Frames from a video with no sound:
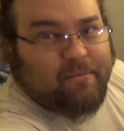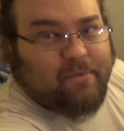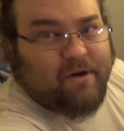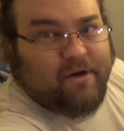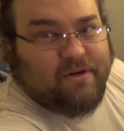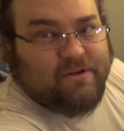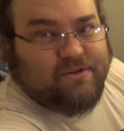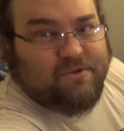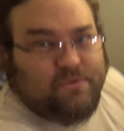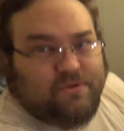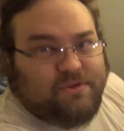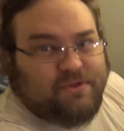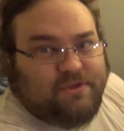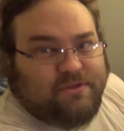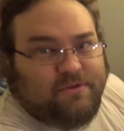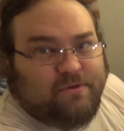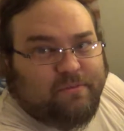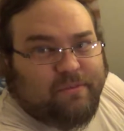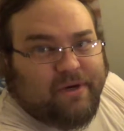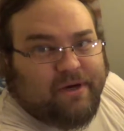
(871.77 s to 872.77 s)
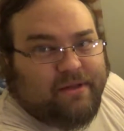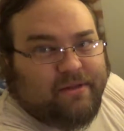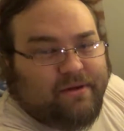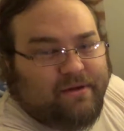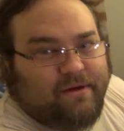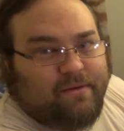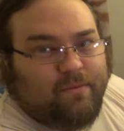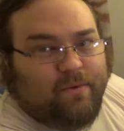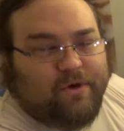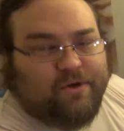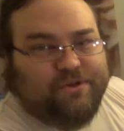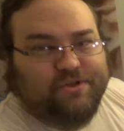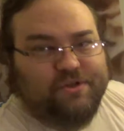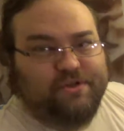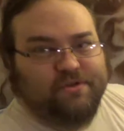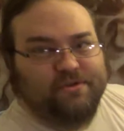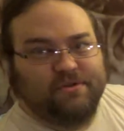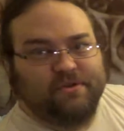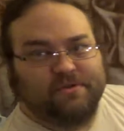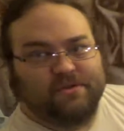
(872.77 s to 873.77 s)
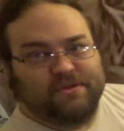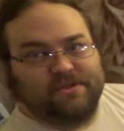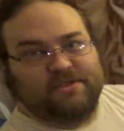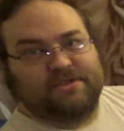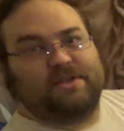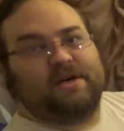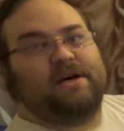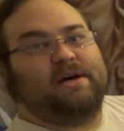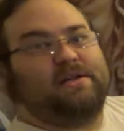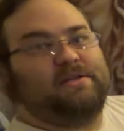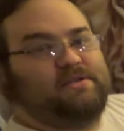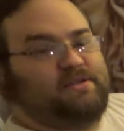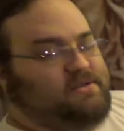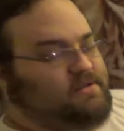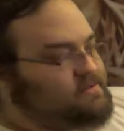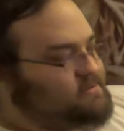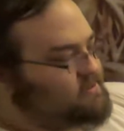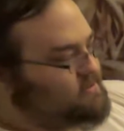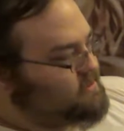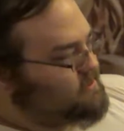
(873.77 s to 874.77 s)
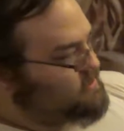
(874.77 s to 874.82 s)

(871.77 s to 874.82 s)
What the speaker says: Baka's old system back there. We're going to use those insides and